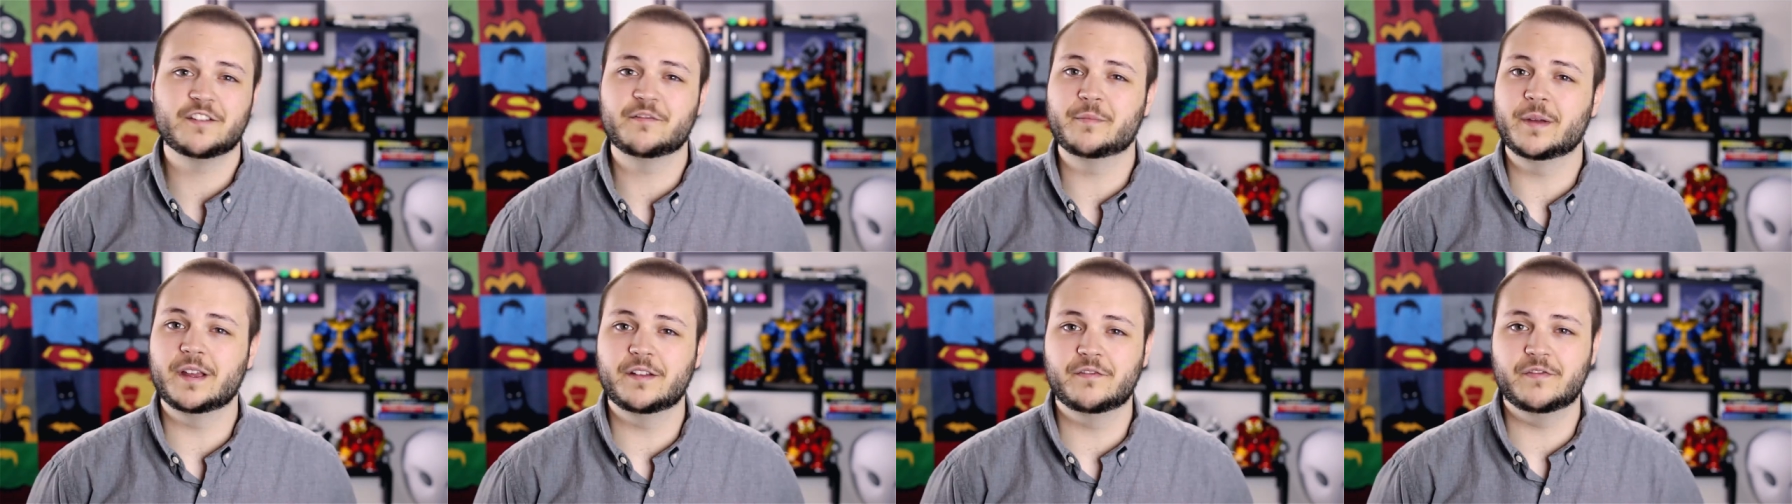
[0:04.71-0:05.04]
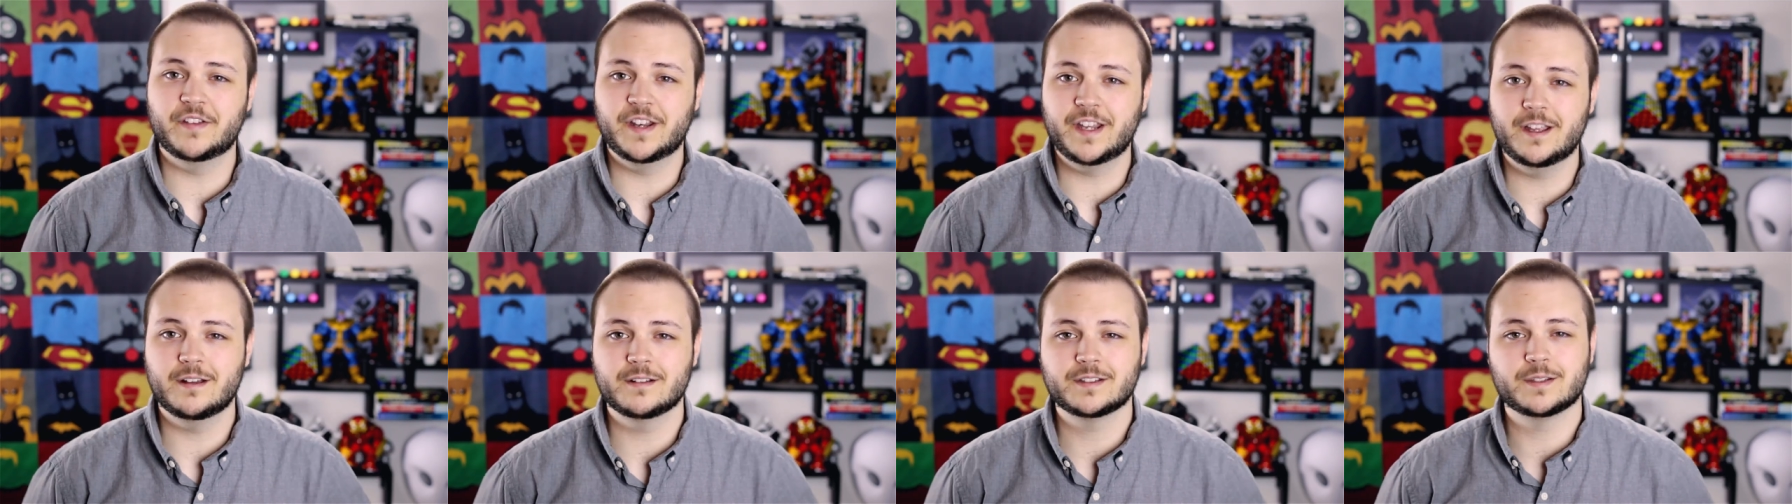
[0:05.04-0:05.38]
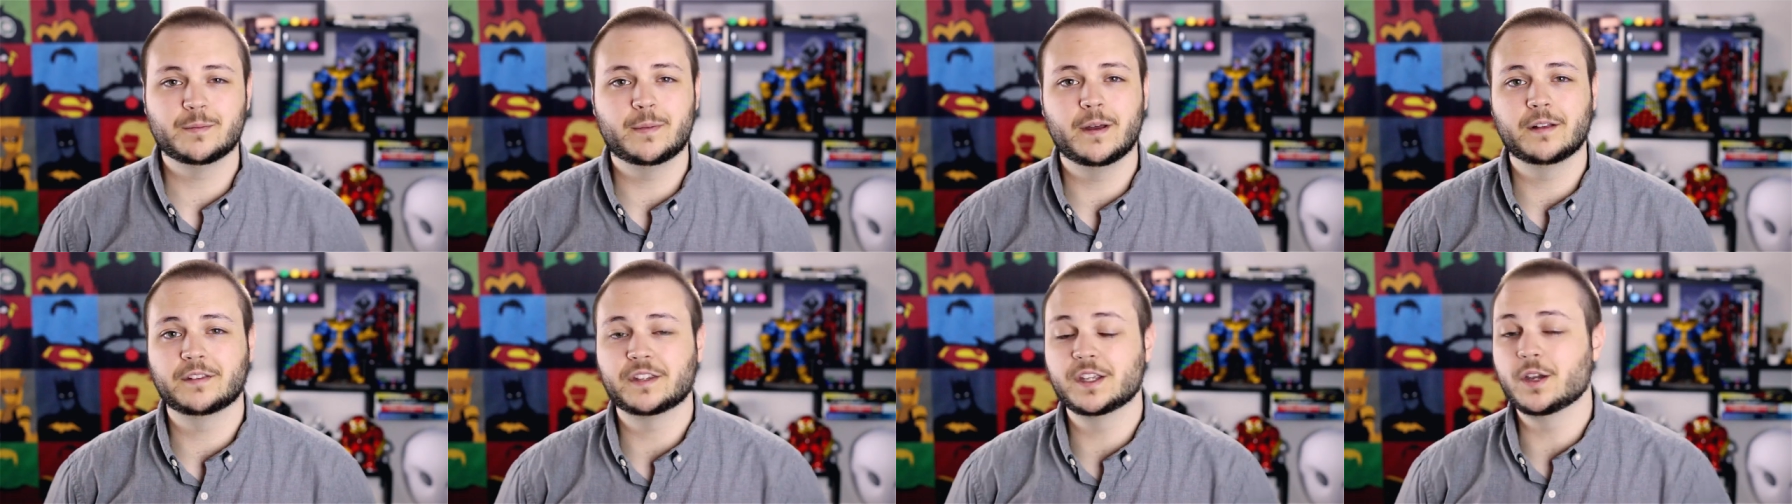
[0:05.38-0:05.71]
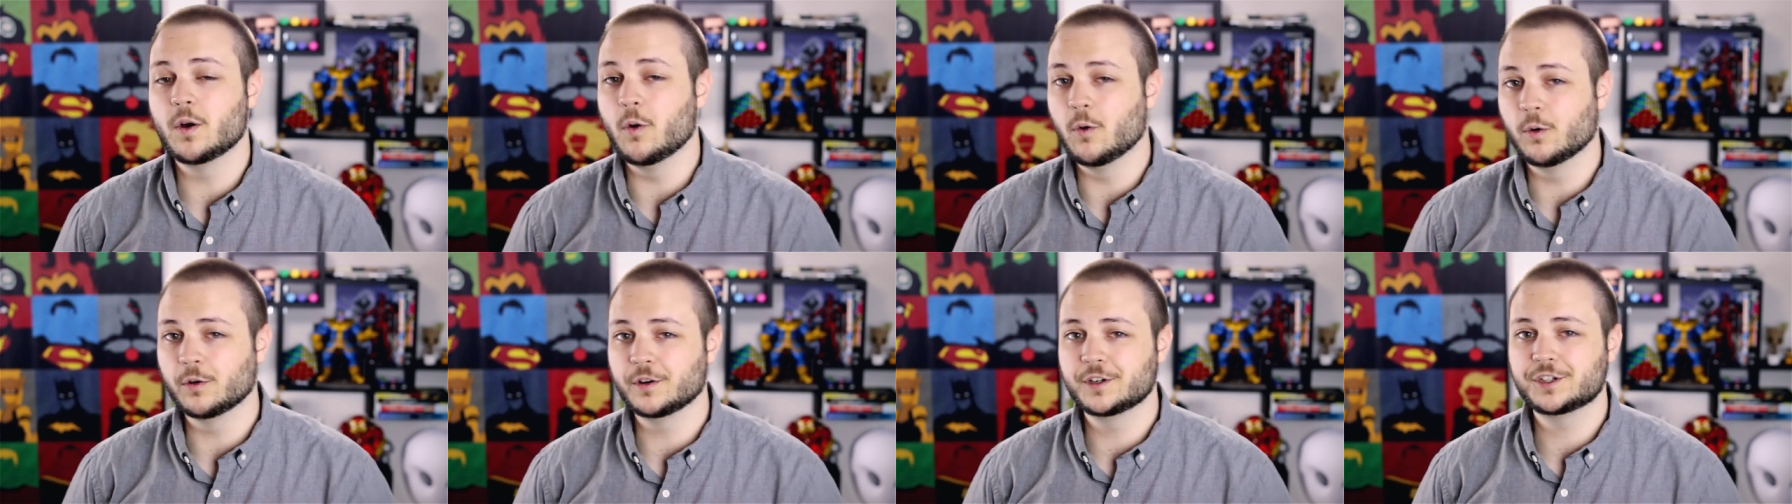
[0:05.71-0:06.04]
have made videos about
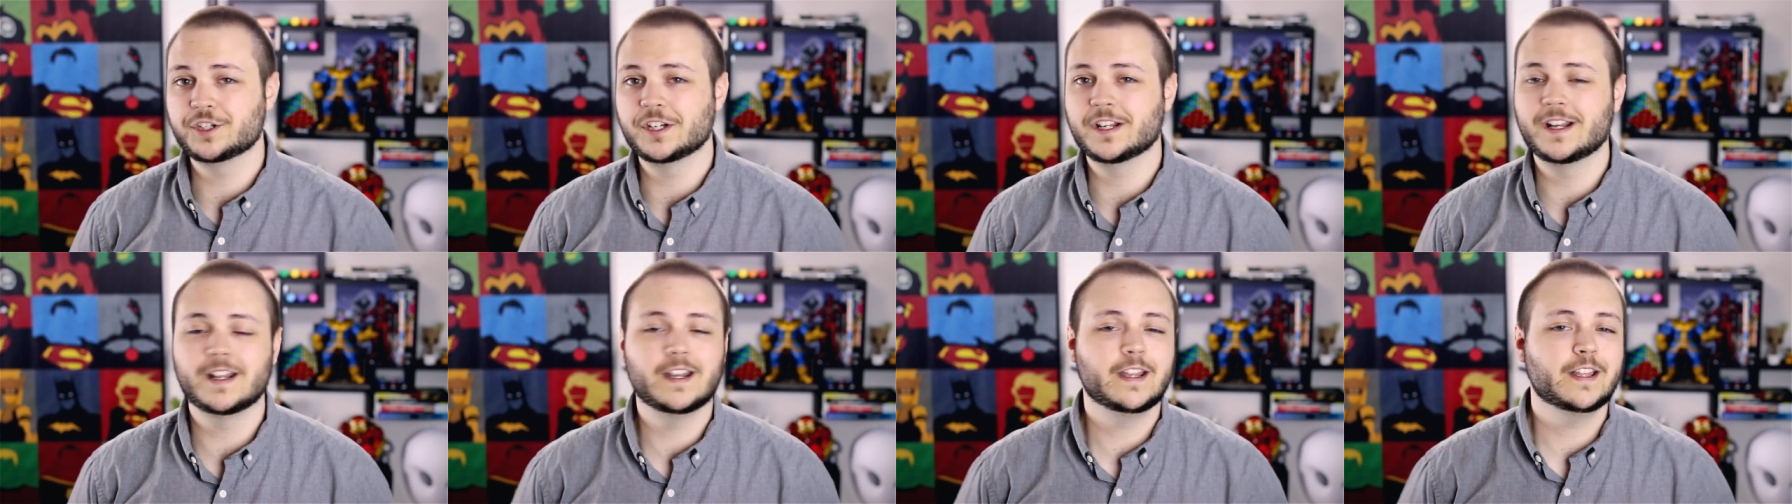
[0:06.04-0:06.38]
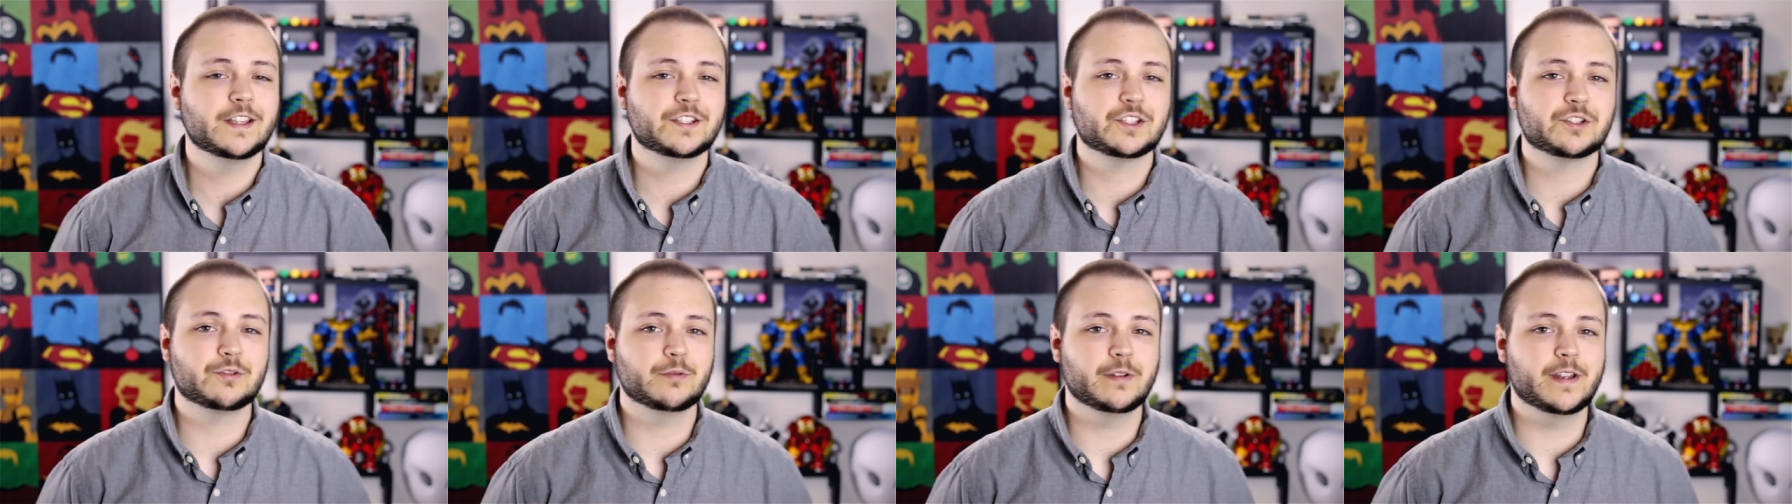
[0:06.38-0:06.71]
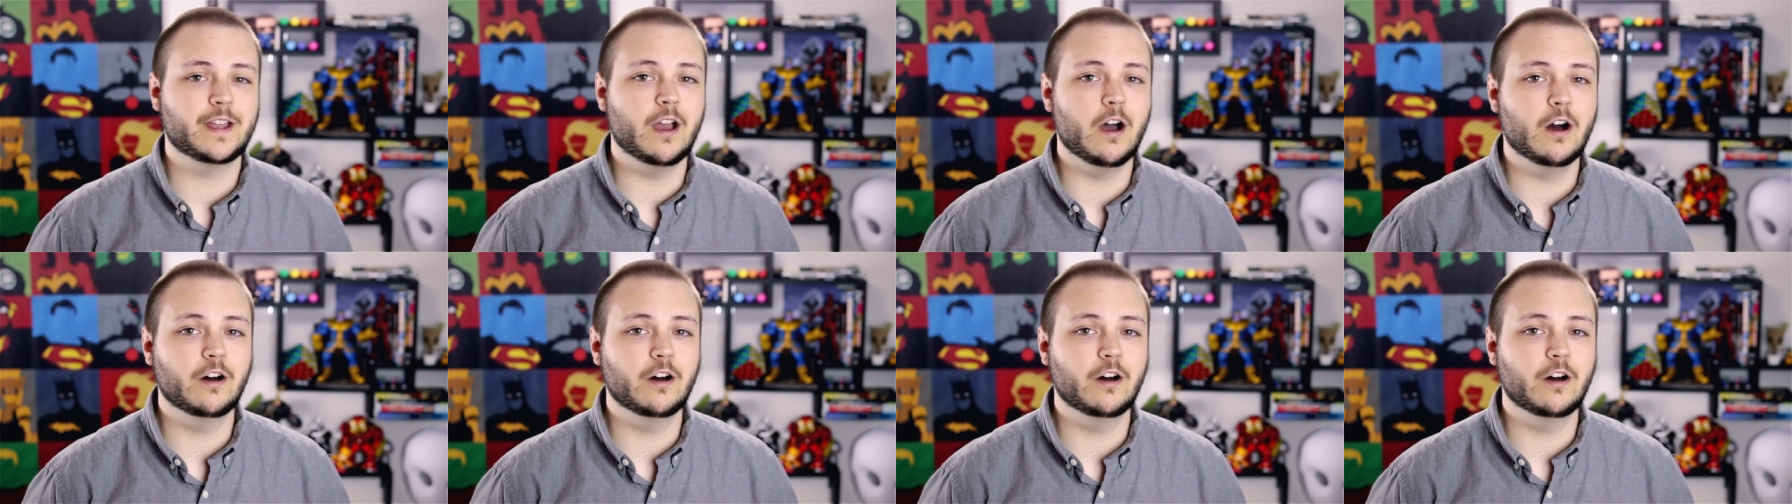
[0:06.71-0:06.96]
the origin and history